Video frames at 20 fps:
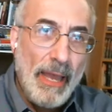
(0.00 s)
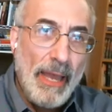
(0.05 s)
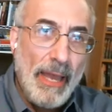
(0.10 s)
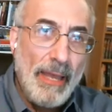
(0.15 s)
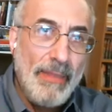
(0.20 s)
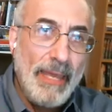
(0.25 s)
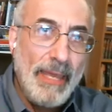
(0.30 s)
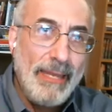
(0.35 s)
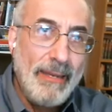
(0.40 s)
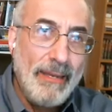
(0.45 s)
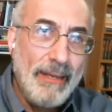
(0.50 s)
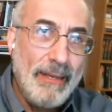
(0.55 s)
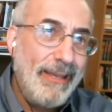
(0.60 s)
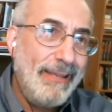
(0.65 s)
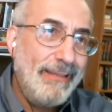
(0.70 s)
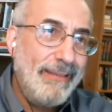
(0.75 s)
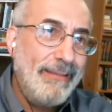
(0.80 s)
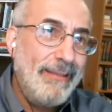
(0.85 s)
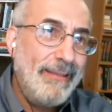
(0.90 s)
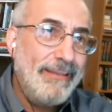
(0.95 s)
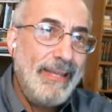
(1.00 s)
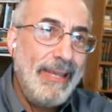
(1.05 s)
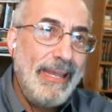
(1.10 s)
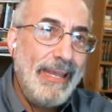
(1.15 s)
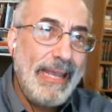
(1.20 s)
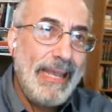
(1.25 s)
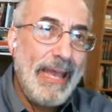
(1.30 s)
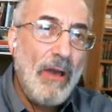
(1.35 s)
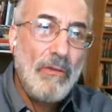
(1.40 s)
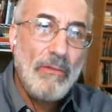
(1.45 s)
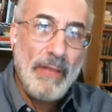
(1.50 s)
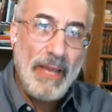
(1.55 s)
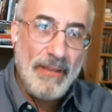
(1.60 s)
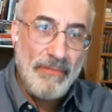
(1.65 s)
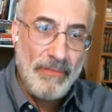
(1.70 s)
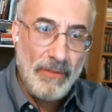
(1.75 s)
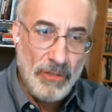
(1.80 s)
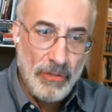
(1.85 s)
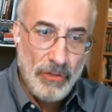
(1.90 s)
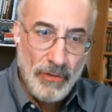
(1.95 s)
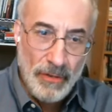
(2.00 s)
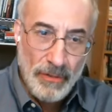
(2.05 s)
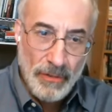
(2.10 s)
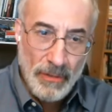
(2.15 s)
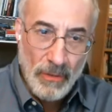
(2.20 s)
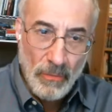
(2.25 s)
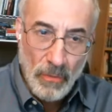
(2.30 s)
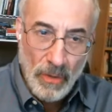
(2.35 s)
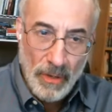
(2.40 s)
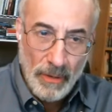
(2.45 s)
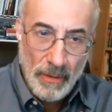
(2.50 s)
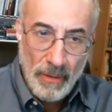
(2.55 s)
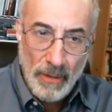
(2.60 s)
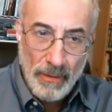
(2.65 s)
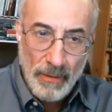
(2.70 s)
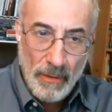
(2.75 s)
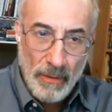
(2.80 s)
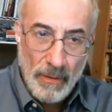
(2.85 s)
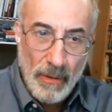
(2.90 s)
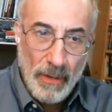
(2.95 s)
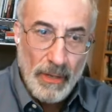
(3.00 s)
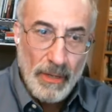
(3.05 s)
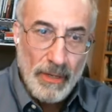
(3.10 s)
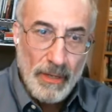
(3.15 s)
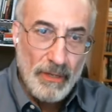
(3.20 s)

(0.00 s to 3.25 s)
and they neglected to take out life insurance on one another